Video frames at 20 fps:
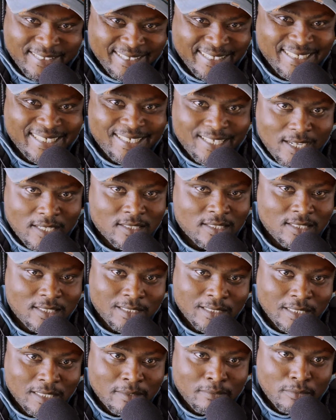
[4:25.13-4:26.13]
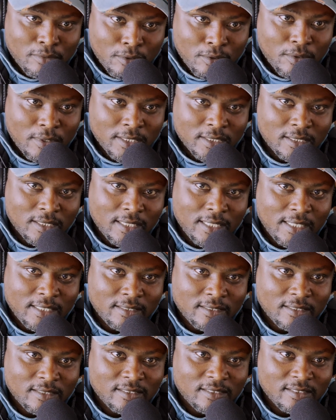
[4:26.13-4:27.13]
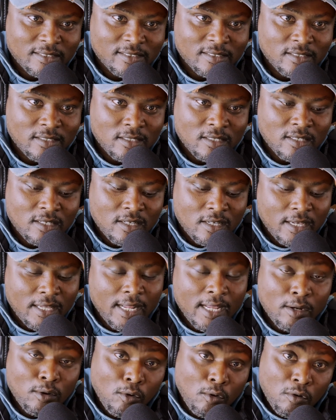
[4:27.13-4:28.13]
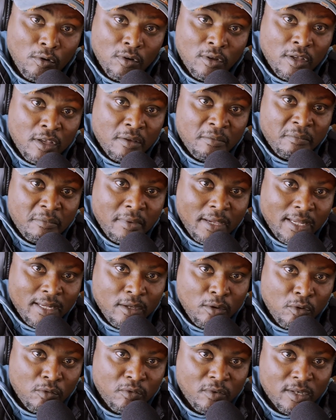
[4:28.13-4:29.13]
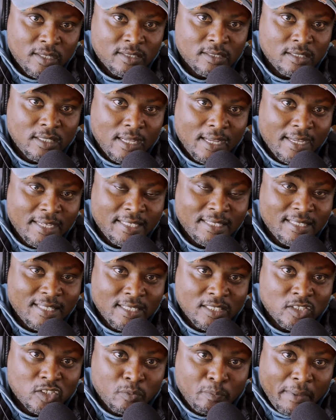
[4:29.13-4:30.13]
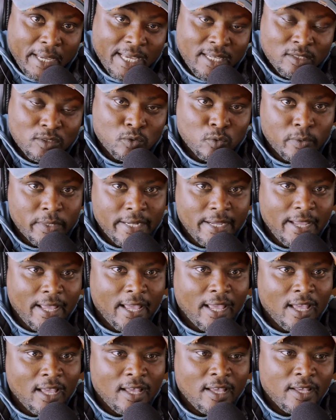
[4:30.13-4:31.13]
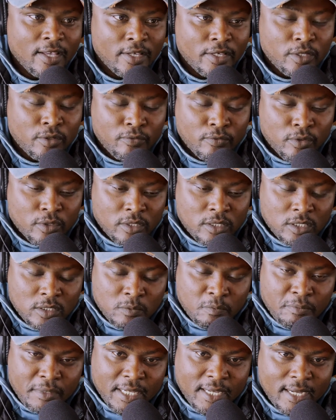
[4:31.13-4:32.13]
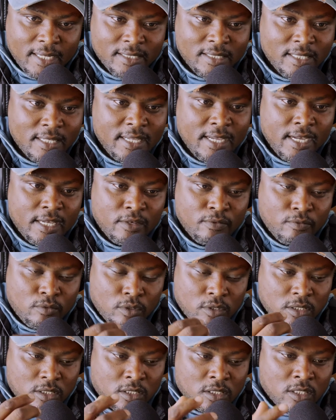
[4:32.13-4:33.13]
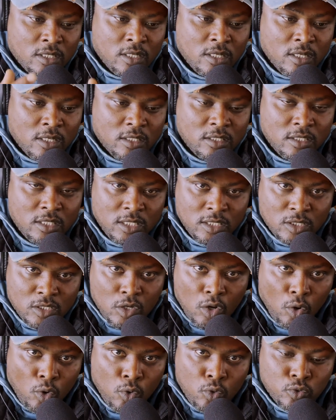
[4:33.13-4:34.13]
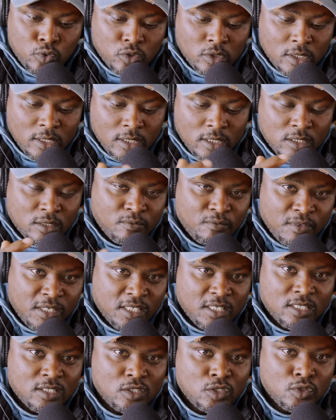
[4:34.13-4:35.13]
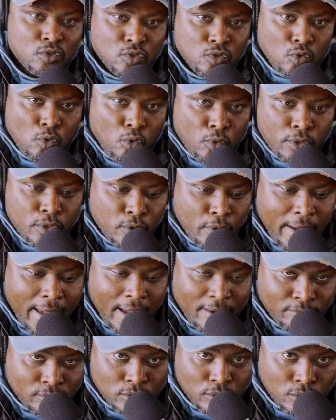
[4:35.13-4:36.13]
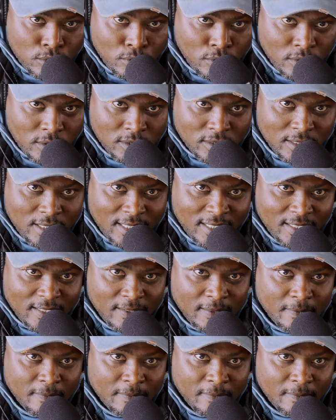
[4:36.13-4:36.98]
Just procrastination. And I know many of us are in that space where you've got this big idea, you've got these goals and these visions. You know you have to do this thing.